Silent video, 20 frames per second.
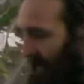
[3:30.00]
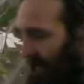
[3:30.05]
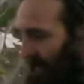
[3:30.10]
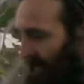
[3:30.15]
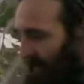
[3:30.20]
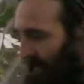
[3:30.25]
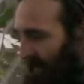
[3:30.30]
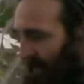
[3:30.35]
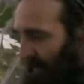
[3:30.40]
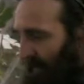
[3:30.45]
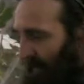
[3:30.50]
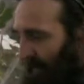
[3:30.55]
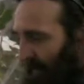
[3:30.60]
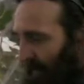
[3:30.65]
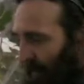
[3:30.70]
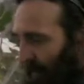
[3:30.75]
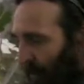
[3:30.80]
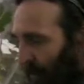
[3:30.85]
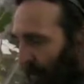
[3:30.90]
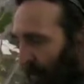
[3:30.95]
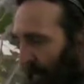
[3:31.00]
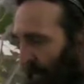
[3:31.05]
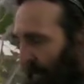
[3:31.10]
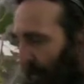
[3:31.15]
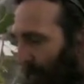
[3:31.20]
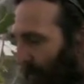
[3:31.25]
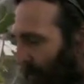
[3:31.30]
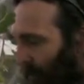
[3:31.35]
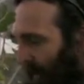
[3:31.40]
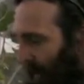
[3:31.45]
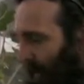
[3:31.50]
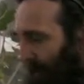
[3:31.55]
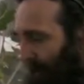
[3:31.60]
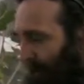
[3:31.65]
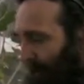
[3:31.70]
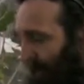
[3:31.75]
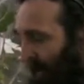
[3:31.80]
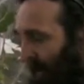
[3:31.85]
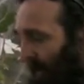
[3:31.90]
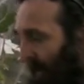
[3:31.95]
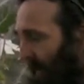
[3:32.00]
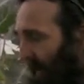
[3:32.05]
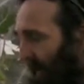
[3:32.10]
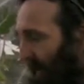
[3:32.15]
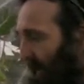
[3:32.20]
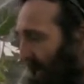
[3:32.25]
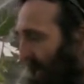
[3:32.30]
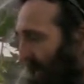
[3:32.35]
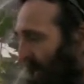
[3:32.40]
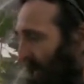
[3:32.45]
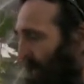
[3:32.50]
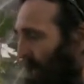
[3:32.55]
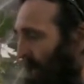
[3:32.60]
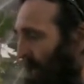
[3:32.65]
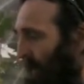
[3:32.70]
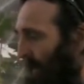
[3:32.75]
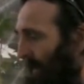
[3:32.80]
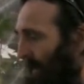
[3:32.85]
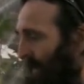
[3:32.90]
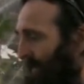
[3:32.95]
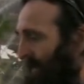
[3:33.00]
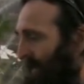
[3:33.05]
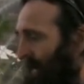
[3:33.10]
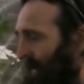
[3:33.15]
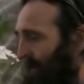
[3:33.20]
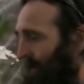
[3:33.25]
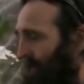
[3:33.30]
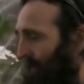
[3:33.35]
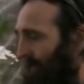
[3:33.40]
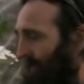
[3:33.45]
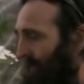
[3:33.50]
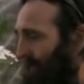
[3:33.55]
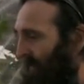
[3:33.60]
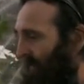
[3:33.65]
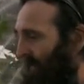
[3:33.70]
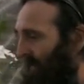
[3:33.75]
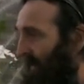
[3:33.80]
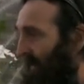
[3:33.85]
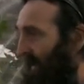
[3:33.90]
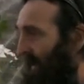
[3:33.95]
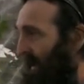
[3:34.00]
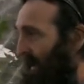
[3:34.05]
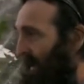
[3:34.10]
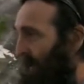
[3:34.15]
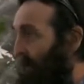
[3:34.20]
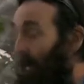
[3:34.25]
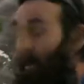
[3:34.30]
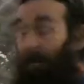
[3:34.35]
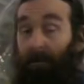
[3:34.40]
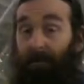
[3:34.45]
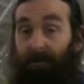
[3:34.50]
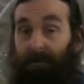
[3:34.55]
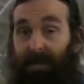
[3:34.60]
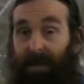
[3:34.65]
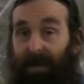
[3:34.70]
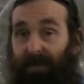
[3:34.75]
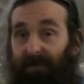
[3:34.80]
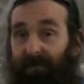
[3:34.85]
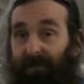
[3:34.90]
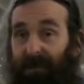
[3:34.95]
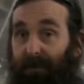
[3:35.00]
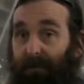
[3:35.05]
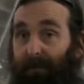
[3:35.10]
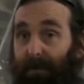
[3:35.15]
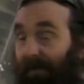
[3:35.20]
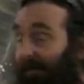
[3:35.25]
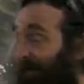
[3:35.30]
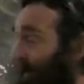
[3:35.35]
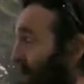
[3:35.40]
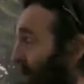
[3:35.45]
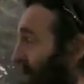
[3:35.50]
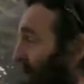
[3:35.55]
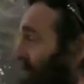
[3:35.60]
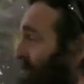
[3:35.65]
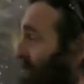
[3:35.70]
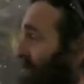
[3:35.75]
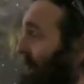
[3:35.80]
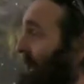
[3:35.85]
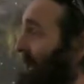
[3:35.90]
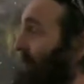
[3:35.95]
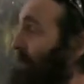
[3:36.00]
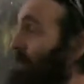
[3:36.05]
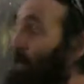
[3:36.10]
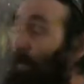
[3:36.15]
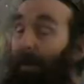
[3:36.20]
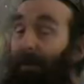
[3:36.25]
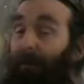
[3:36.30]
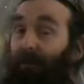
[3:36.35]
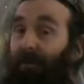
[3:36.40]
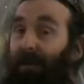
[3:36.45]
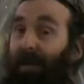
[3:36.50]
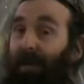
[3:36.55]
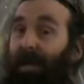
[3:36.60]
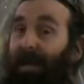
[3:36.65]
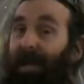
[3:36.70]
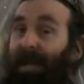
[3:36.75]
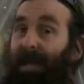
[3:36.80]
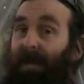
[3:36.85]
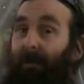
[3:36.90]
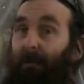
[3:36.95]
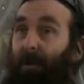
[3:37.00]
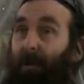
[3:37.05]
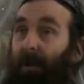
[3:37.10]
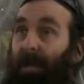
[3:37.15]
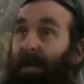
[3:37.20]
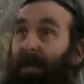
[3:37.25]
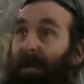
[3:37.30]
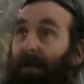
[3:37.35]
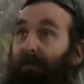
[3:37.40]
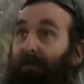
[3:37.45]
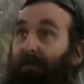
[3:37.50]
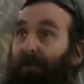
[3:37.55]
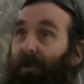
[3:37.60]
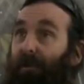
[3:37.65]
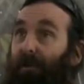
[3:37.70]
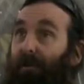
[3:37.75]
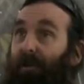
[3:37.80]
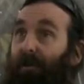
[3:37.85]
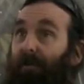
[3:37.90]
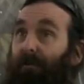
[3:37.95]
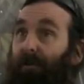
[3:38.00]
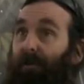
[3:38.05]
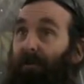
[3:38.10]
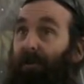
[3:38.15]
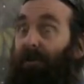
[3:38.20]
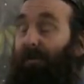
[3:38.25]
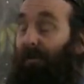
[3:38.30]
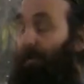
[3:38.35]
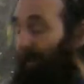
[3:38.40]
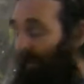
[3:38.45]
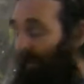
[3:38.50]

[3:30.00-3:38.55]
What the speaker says: so I'll give you another call in the morning. What else happened? I got my DUNS number, so I can sort out my website and my security for the